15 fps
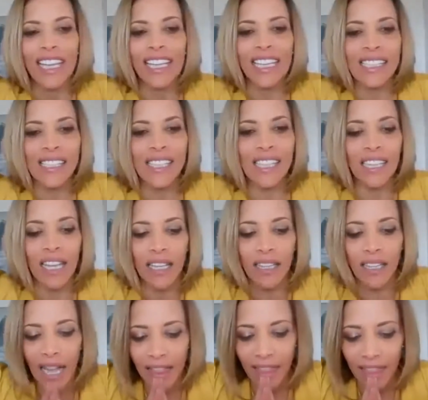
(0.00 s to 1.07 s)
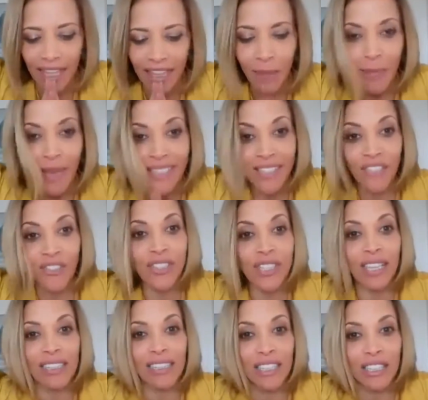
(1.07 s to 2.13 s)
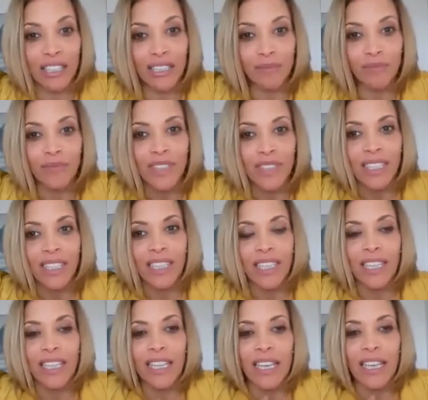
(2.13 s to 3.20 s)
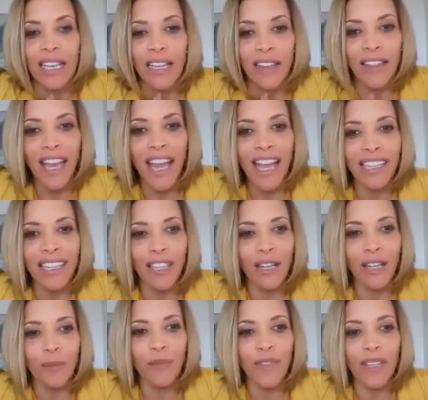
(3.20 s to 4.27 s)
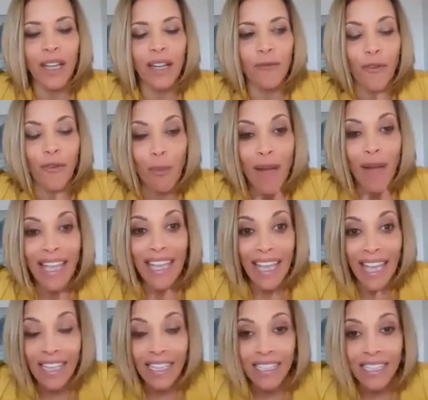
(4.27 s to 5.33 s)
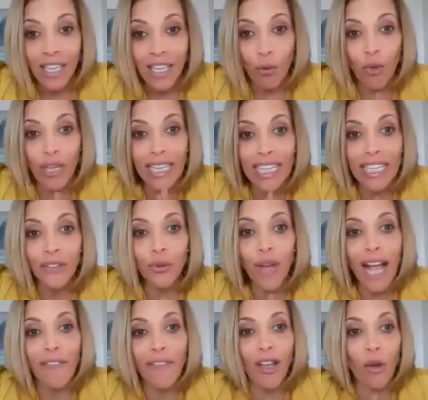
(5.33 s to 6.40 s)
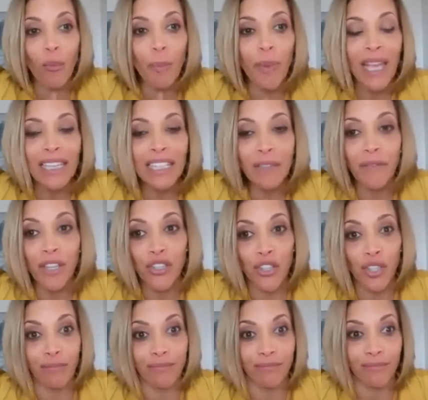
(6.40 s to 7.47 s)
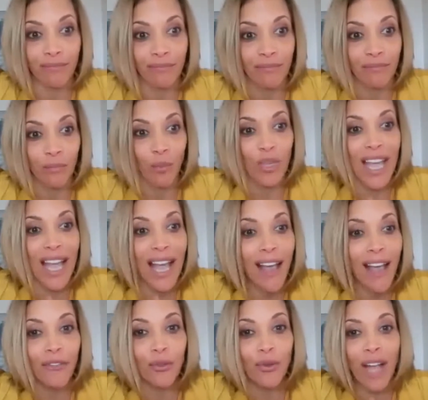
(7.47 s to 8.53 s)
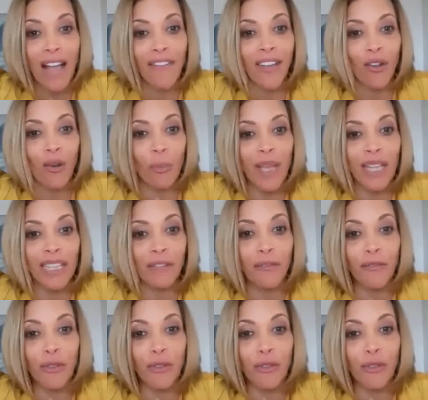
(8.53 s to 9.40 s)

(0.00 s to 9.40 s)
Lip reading: Listen, I think the message is clear that from my end, we need to have a compelling vision. We have to have a compelling